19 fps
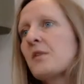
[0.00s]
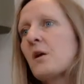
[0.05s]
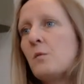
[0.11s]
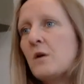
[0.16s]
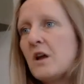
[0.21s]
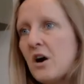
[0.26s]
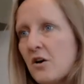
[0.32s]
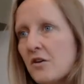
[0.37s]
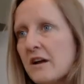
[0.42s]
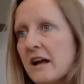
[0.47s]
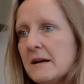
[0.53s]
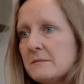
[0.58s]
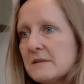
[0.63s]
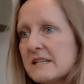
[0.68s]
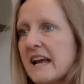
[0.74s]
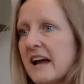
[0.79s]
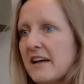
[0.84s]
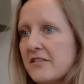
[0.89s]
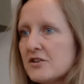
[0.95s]
we all came
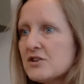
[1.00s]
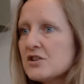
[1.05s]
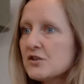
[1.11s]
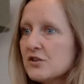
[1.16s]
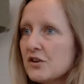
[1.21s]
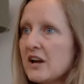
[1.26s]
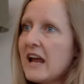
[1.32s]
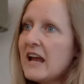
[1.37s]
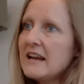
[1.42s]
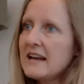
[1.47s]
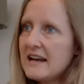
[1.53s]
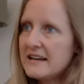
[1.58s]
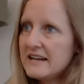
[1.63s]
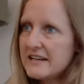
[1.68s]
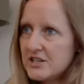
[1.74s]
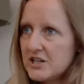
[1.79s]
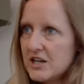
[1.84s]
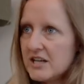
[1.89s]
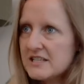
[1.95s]
together to create
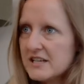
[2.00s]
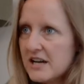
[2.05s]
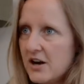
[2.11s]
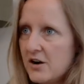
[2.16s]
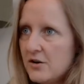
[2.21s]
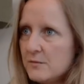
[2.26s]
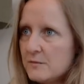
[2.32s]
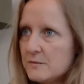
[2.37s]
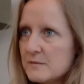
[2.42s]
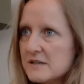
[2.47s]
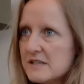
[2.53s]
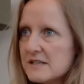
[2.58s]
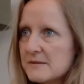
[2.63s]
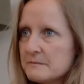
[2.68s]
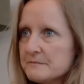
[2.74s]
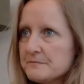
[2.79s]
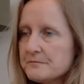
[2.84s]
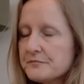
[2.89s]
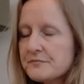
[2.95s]
NHS homes.